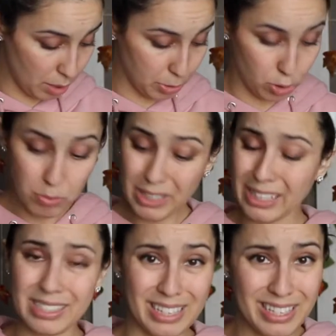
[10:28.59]
And I'm assuming
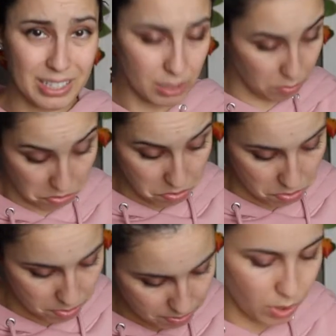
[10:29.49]
that's cents.
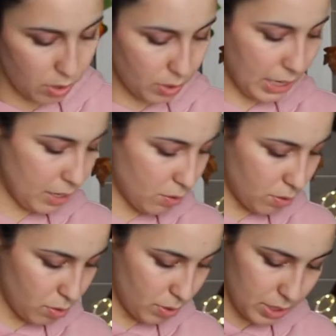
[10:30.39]
Well, I don't
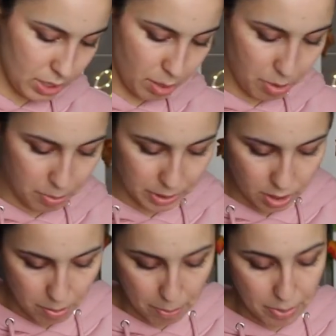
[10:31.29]
know. It's not popping
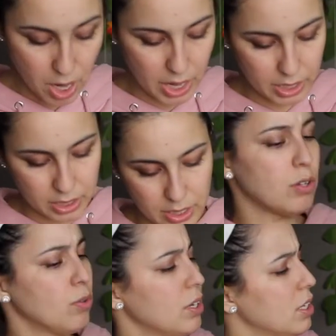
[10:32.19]
up, but
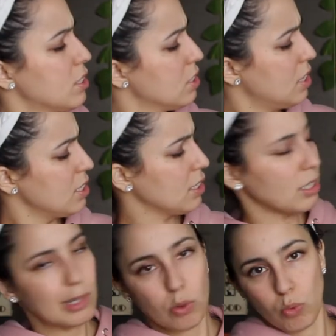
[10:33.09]
so it just has like
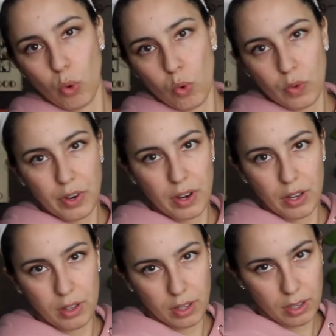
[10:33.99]
a little roll in
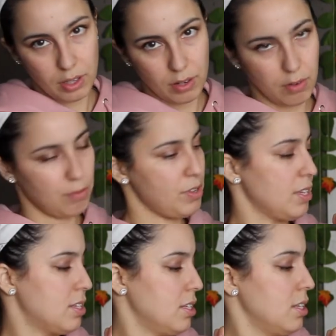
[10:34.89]
it. Like, I don't know if you
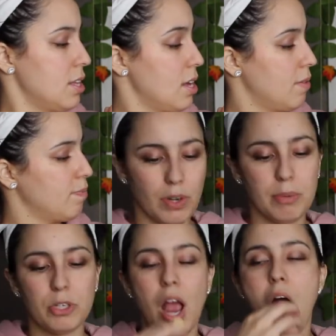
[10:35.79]
can see that. All right,
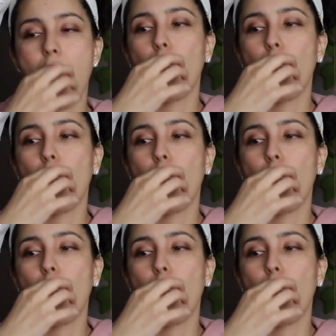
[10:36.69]
let me try it.